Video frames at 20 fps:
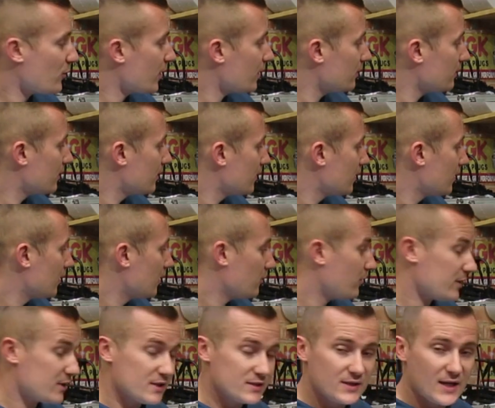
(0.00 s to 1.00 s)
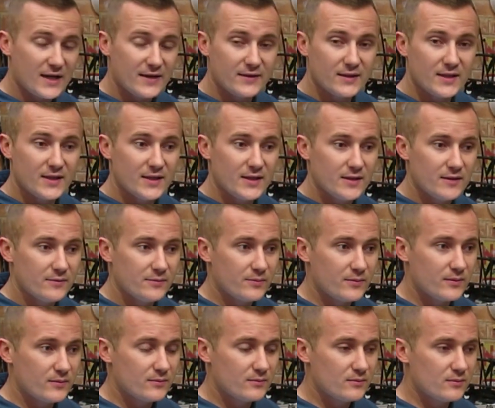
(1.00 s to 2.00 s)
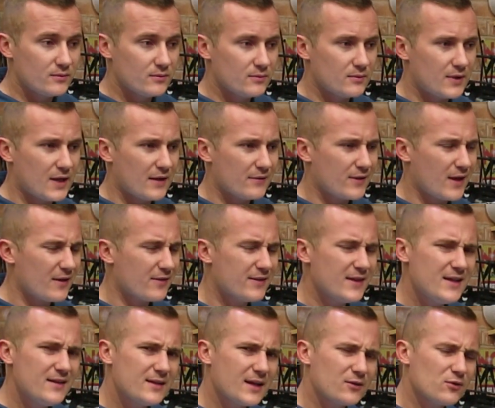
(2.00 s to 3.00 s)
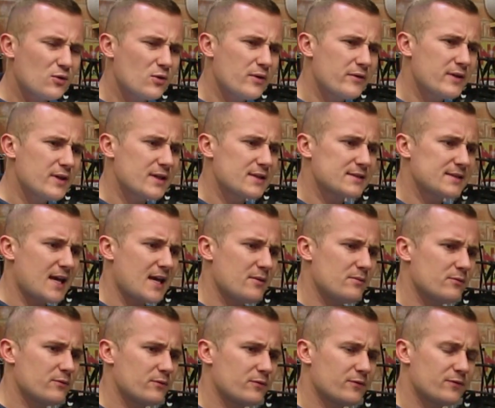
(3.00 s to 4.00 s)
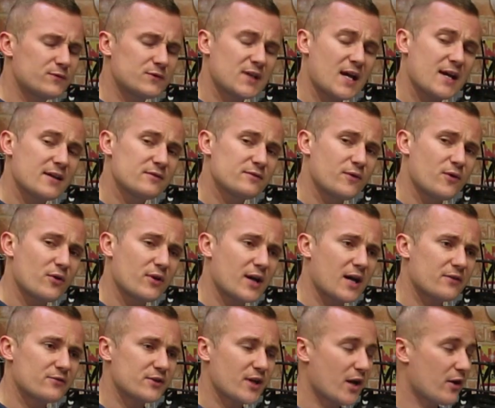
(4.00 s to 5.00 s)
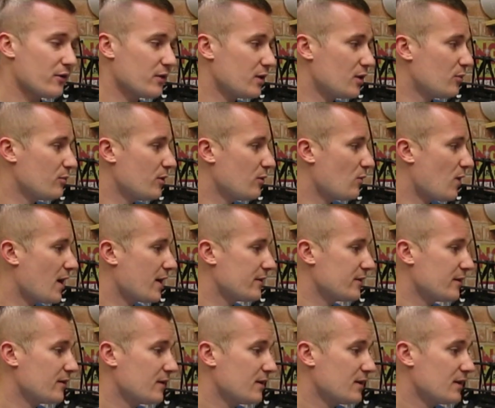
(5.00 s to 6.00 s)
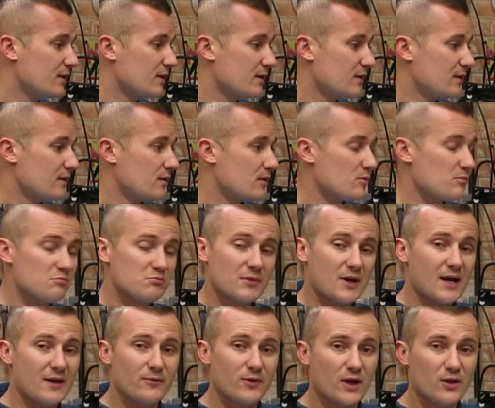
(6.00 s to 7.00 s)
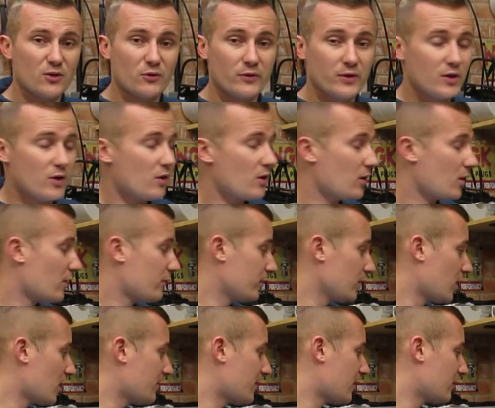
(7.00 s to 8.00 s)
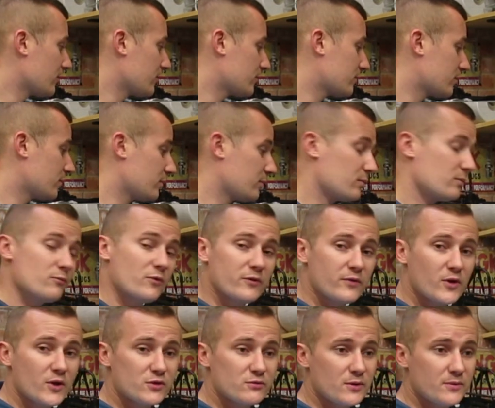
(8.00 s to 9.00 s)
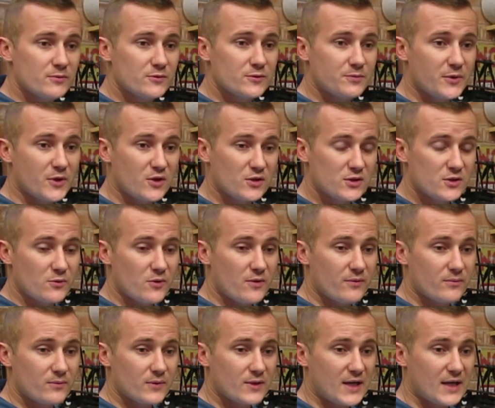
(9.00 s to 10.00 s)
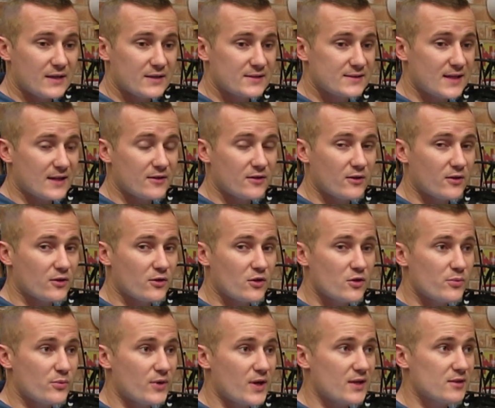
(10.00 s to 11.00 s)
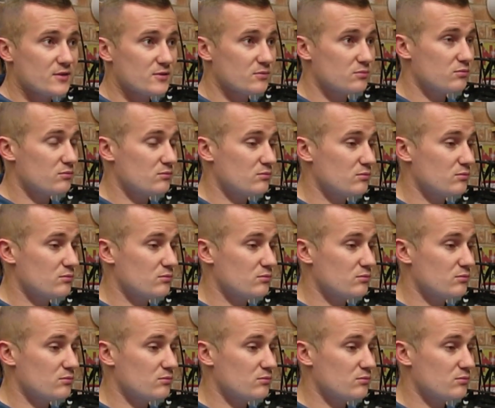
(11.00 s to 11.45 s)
wheel, which is like the, I don't know if they're the same size 4.5J or a little bit wider. I don't really know an awful lot about reverse rims because they were kind of standard on the Cooper S.